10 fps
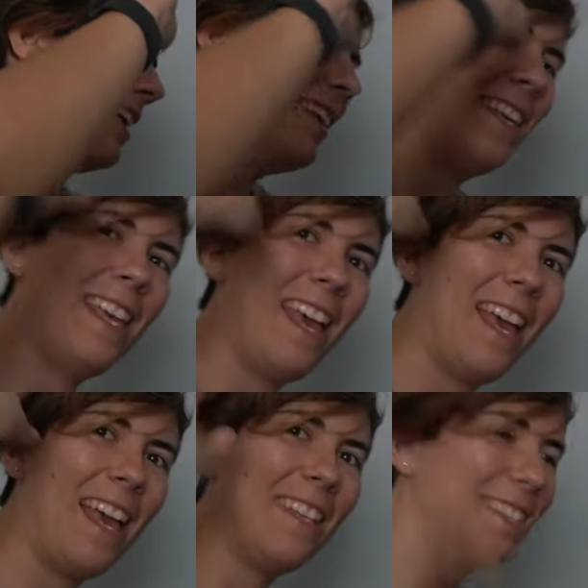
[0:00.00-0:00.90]

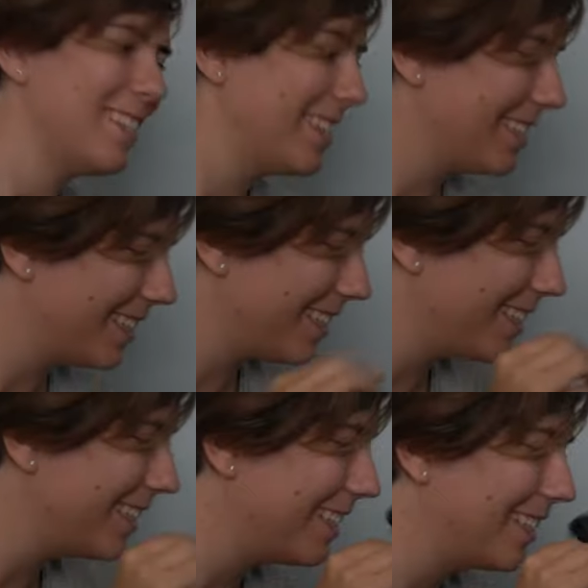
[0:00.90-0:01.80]
Yes, you're a good
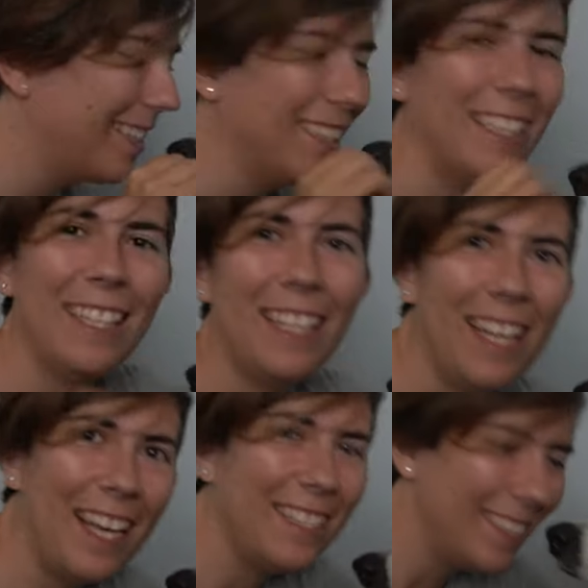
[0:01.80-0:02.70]
girl.
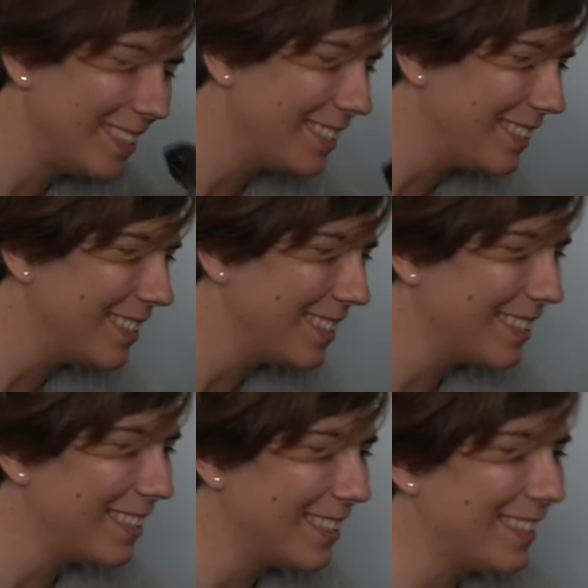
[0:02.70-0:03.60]
Yes, you're a good
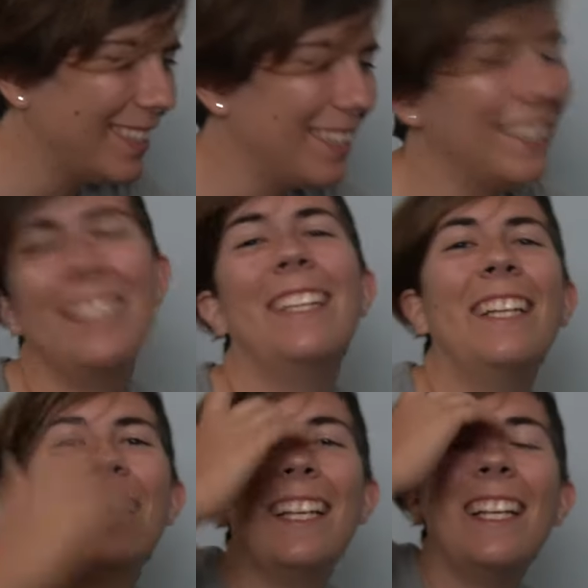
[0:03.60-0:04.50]
girl.
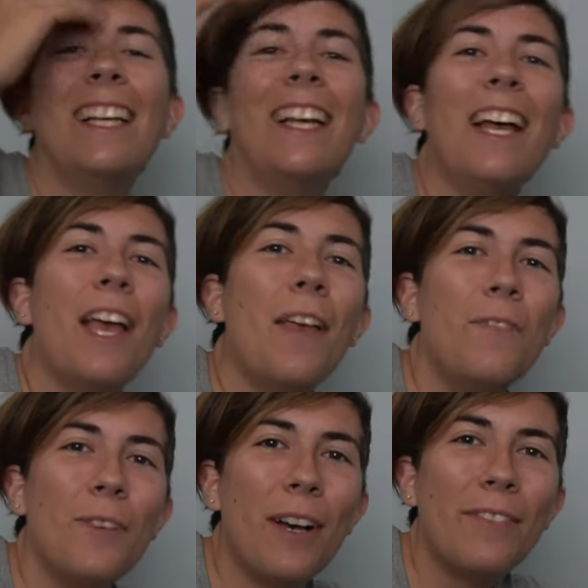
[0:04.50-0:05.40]
If
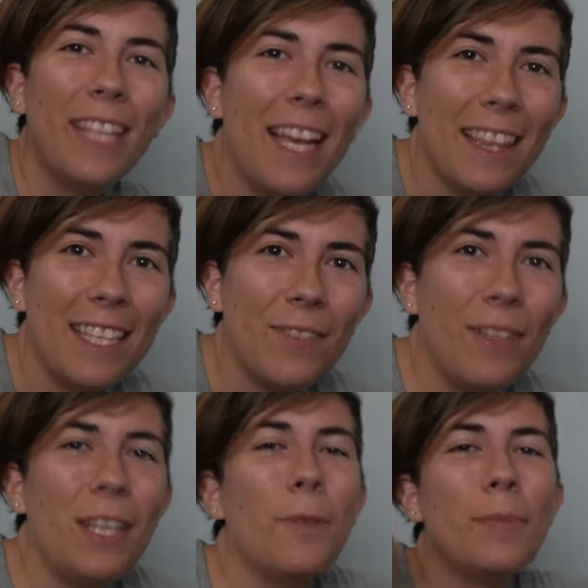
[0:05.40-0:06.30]
you have liked this
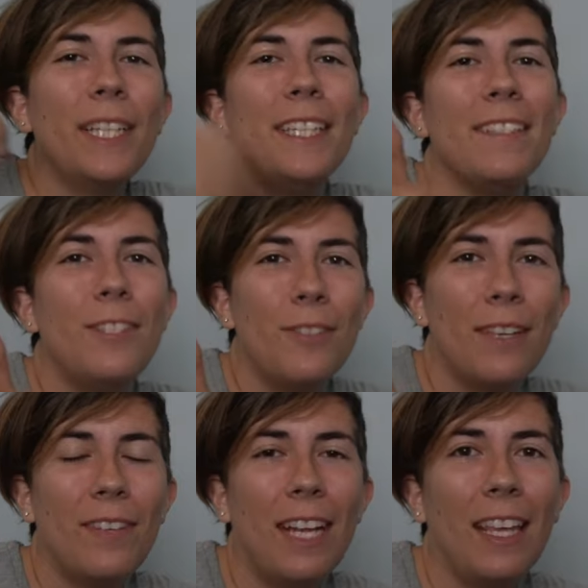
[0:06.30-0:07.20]
video, please do
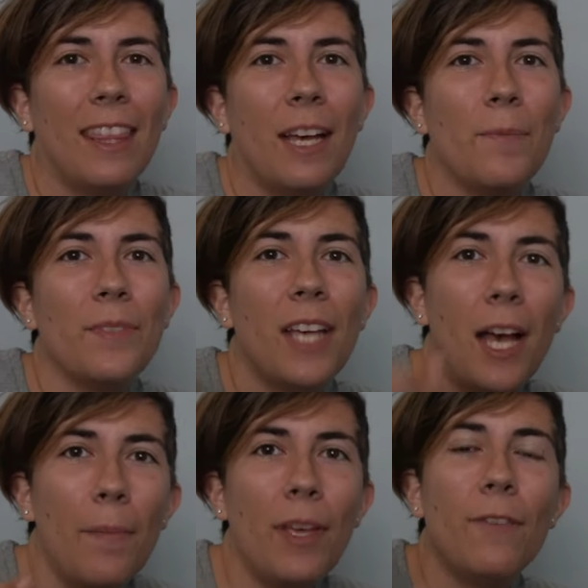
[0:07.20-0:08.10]
give it a thumbs
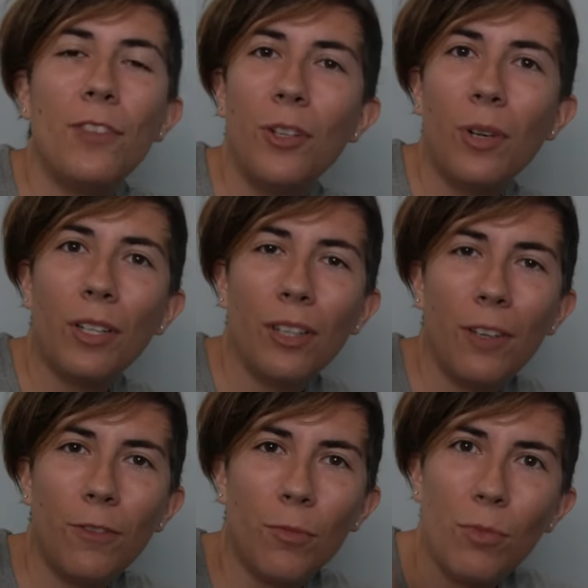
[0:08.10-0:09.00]
up. If you are
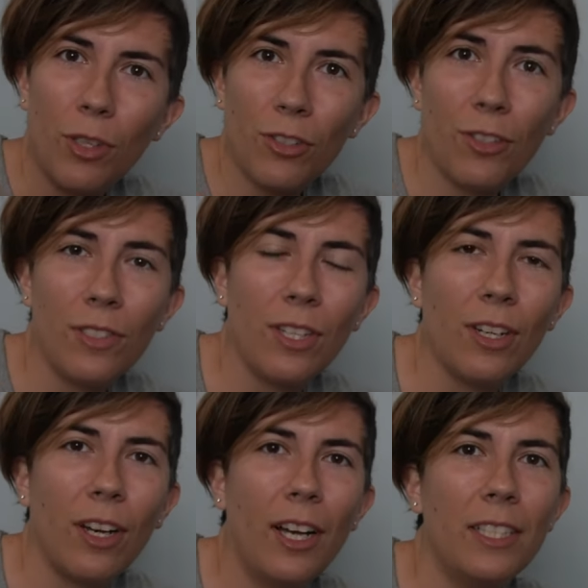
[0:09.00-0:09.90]
looking for more service dog
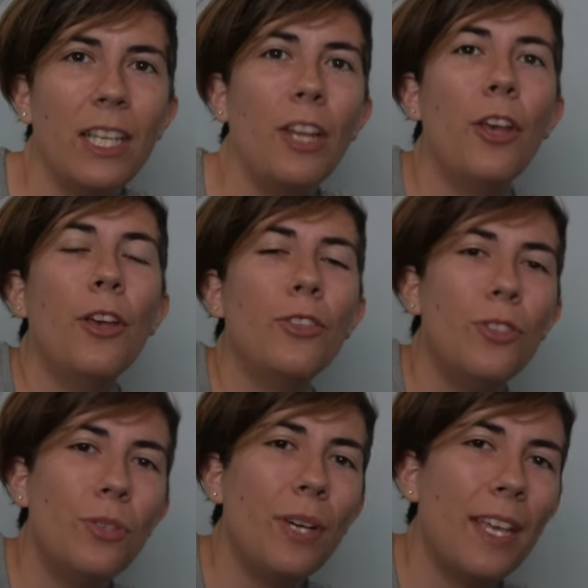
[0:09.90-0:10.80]
content,
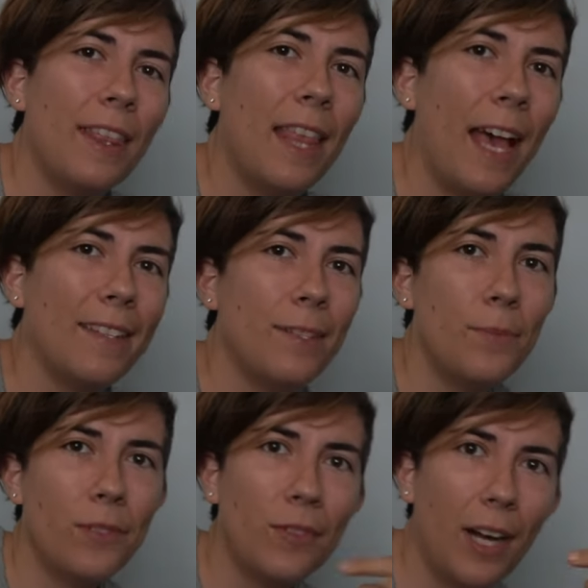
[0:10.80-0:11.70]
do hit that
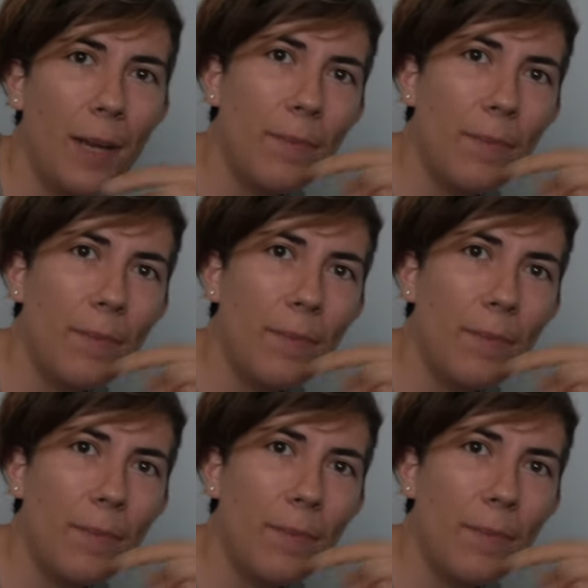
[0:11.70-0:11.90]
subscribe